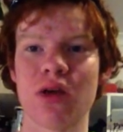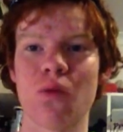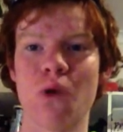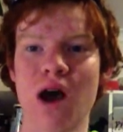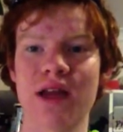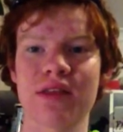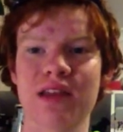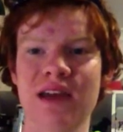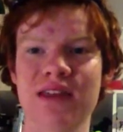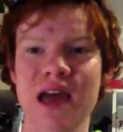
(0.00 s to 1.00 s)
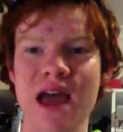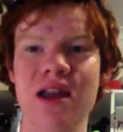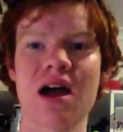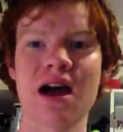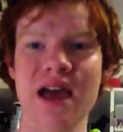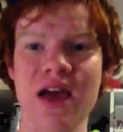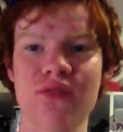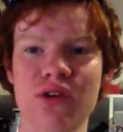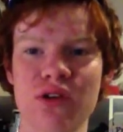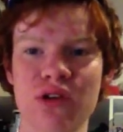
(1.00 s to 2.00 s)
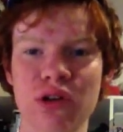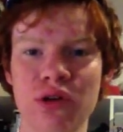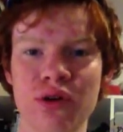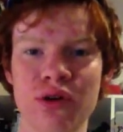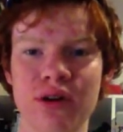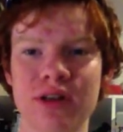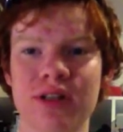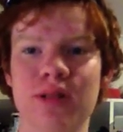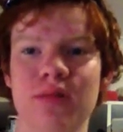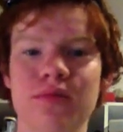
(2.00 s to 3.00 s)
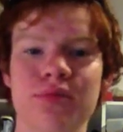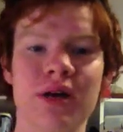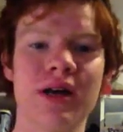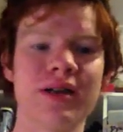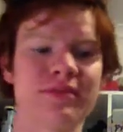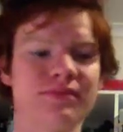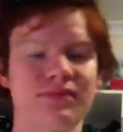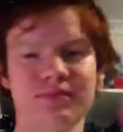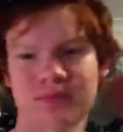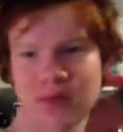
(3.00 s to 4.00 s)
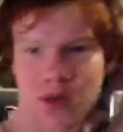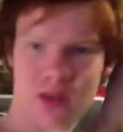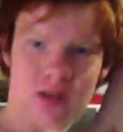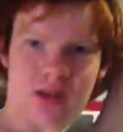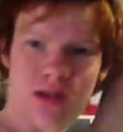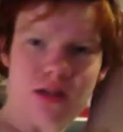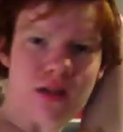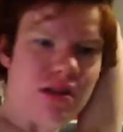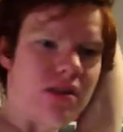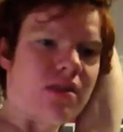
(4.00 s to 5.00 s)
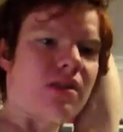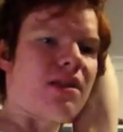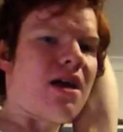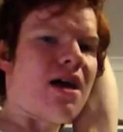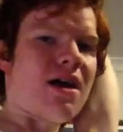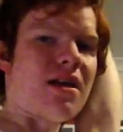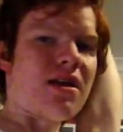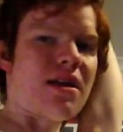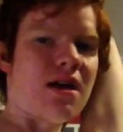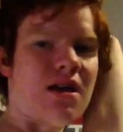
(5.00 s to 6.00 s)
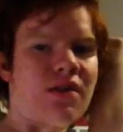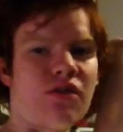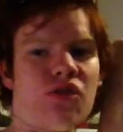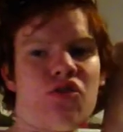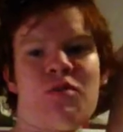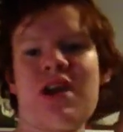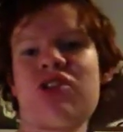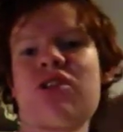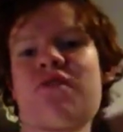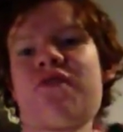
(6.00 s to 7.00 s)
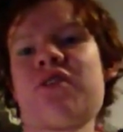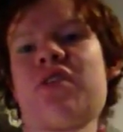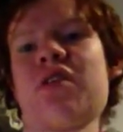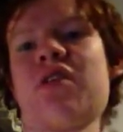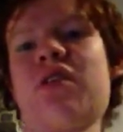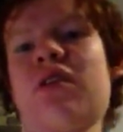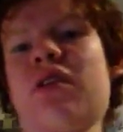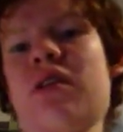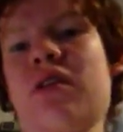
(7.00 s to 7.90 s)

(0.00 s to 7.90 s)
Why it's like that, I have no clue, but the last two major differences